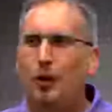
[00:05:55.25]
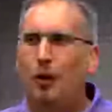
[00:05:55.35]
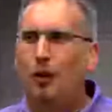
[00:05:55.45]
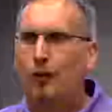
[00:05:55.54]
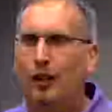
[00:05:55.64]

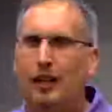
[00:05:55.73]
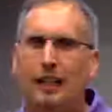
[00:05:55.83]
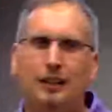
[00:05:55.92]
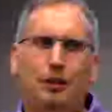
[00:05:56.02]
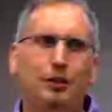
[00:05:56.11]
over the
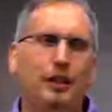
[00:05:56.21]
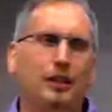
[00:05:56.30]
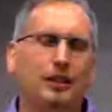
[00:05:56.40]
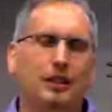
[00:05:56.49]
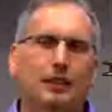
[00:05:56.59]
last 2
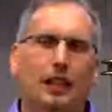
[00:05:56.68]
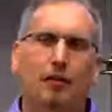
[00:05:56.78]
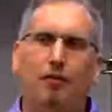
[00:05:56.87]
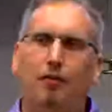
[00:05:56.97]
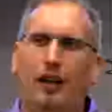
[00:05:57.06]
years since
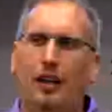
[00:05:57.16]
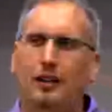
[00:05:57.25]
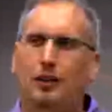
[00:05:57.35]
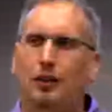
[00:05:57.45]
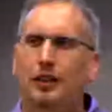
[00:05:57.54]

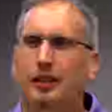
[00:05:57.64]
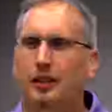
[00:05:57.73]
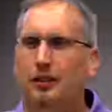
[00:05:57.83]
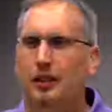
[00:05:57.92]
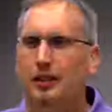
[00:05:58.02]
I've joined the
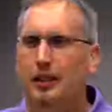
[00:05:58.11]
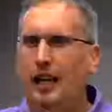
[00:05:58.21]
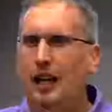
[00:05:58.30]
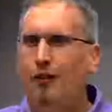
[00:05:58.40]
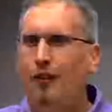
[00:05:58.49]
district
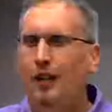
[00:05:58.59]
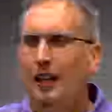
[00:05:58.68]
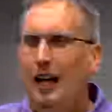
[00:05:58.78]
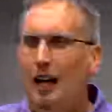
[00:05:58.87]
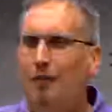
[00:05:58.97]
staff,
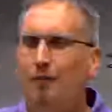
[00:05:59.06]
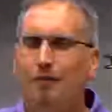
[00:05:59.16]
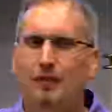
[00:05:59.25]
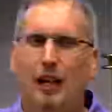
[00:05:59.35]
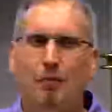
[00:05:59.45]

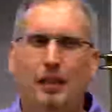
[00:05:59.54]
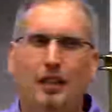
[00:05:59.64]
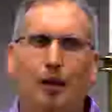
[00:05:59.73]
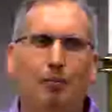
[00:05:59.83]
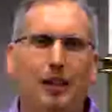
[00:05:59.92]
I've
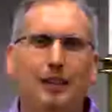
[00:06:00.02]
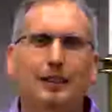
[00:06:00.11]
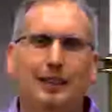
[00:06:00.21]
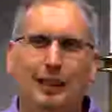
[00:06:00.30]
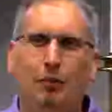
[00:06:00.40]
become in
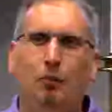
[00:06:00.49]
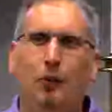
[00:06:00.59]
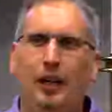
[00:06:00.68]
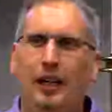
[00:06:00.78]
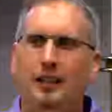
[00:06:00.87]
some
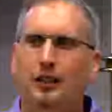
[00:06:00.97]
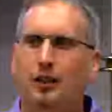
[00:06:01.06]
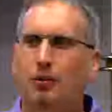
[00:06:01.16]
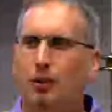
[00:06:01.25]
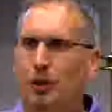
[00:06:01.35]
ways
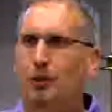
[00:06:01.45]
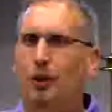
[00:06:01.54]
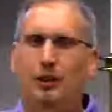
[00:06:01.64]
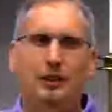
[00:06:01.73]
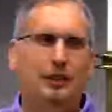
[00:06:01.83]
your
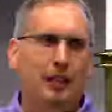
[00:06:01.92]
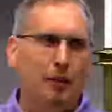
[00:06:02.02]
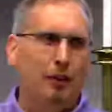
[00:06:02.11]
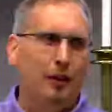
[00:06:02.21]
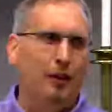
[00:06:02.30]
quote-unquote
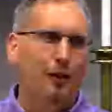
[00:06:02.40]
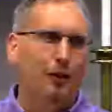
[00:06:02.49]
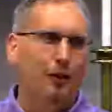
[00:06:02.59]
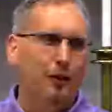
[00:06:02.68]
typical or